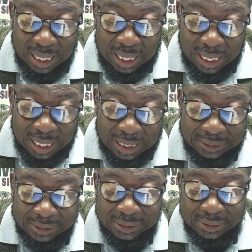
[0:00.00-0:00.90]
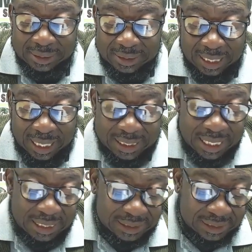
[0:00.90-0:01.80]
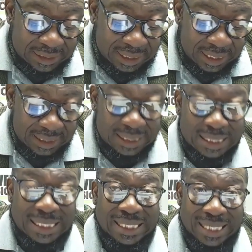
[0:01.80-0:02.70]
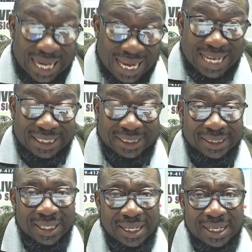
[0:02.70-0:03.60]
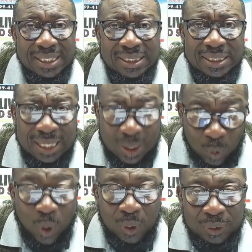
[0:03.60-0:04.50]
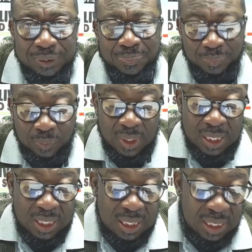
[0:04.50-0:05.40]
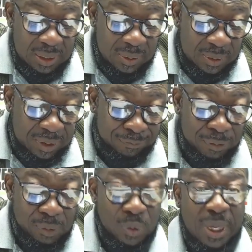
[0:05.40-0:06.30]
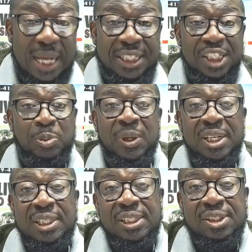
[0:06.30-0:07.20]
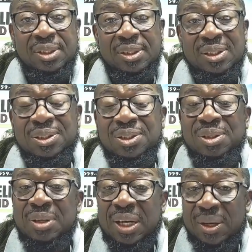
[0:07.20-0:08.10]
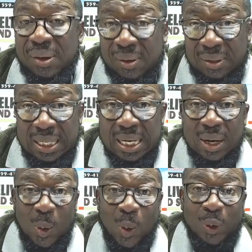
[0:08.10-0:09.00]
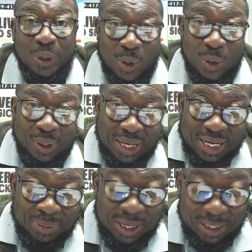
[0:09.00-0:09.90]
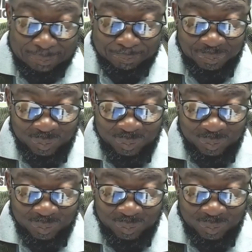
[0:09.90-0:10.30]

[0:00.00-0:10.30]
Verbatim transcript: and thy exceedingly great reward. You know, if you look at this place, it's not really long that God called Abraham.